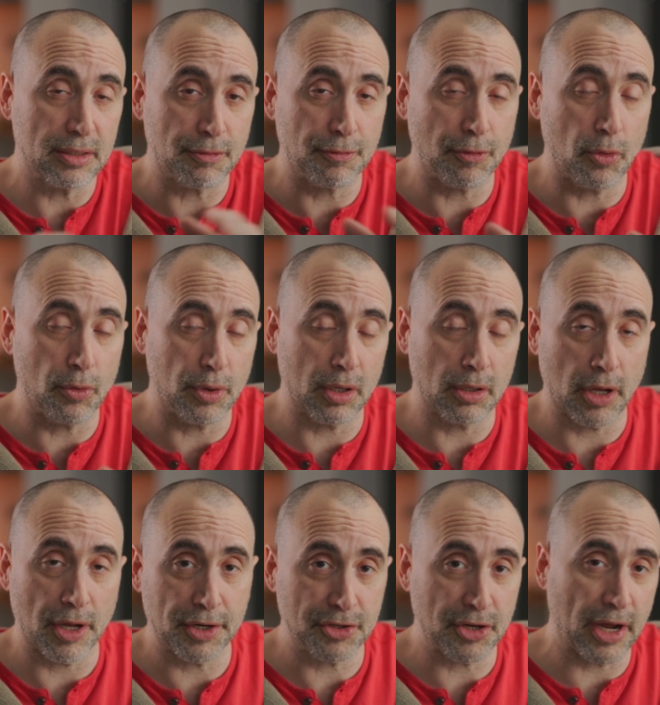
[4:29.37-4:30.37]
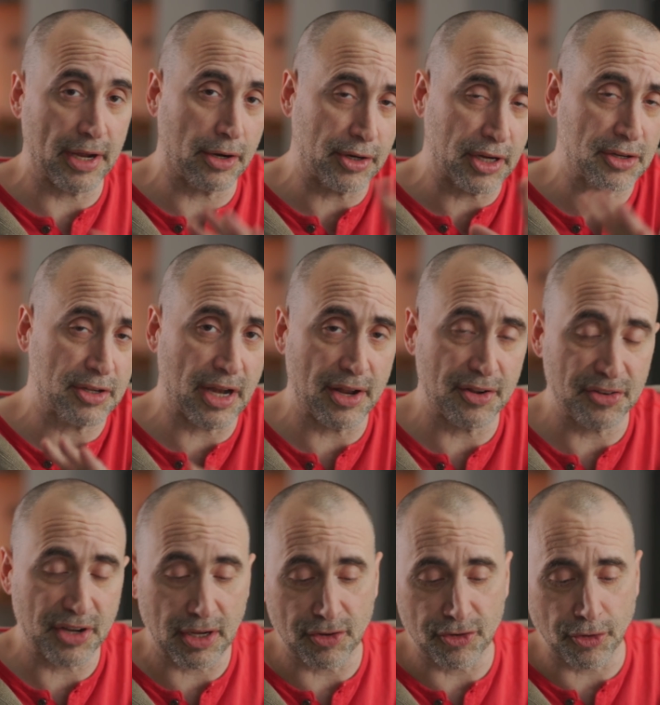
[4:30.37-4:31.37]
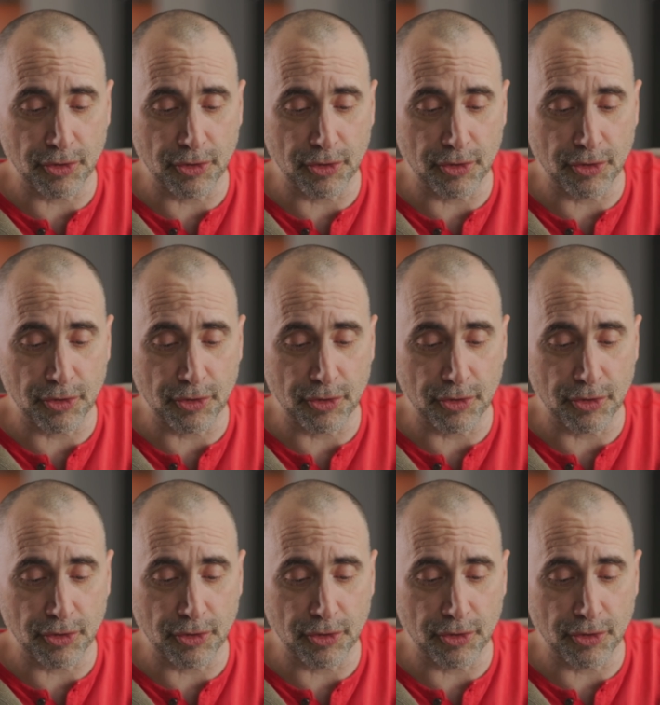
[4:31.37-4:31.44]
the full allotted diet. I'll get to that in a second.